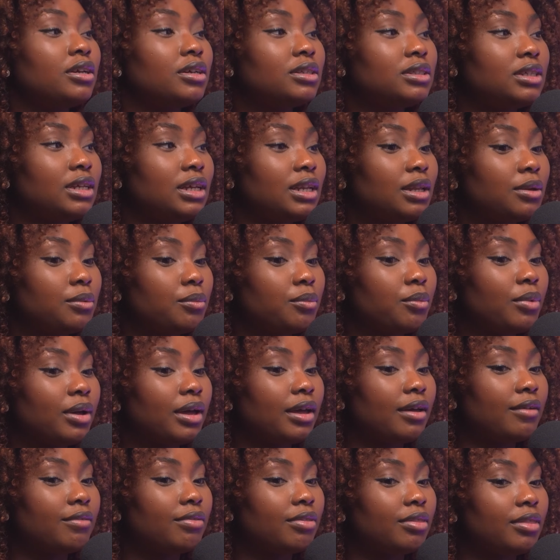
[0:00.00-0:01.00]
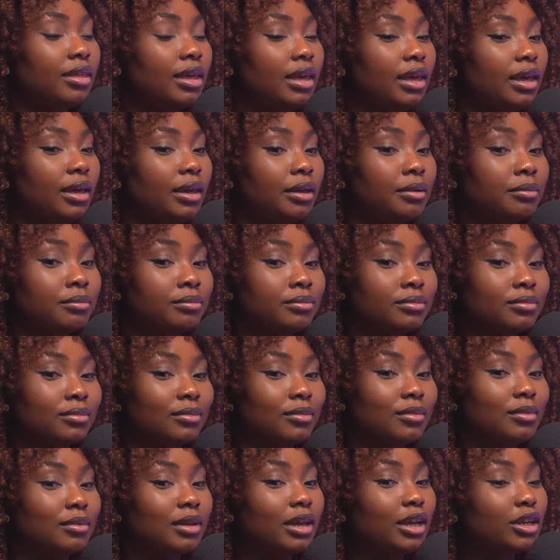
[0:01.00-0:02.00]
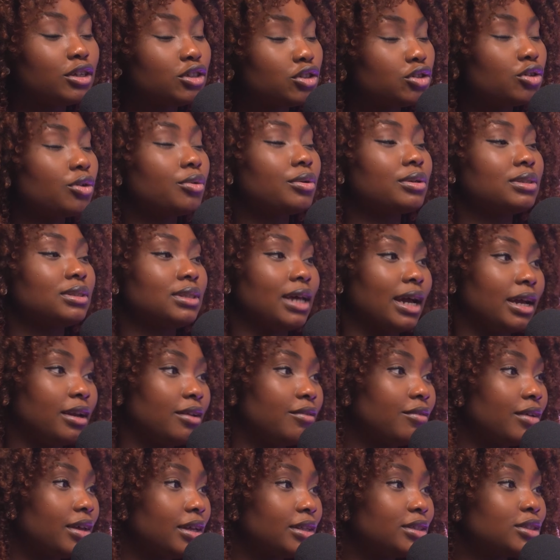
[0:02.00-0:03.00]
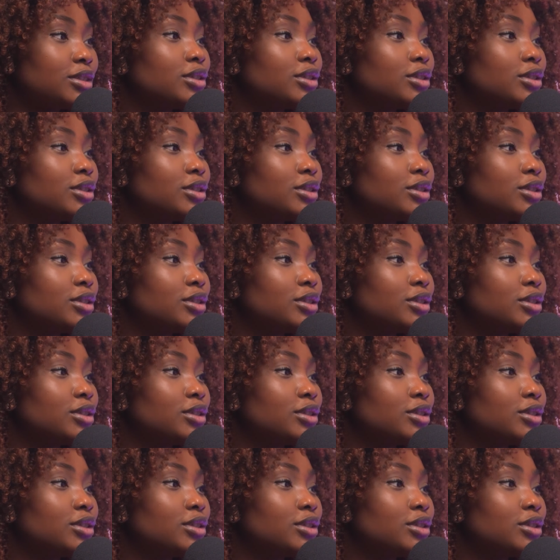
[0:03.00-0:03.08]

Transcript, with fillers: you're dealing with the insurance side of it.